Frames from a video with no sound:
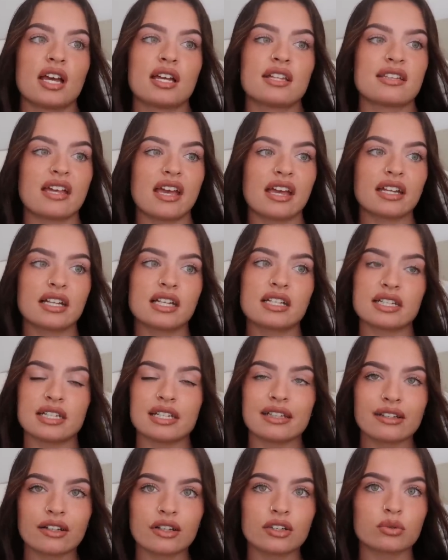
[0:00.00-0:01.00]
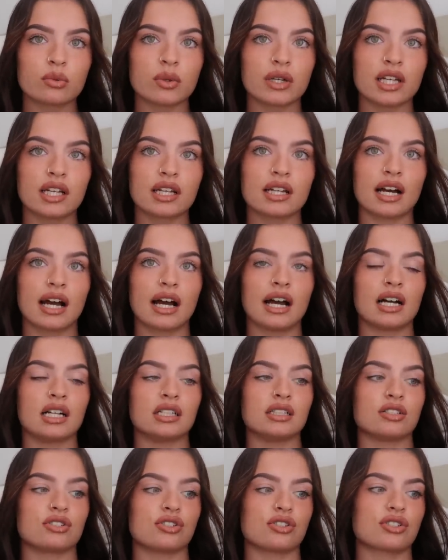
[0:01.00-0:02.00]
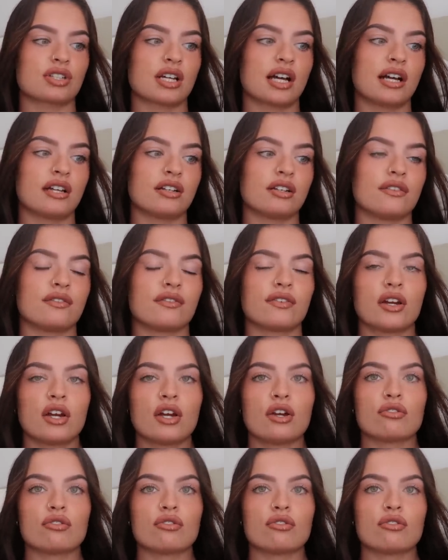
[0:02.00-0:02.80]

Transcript: taking a deload week and just kind of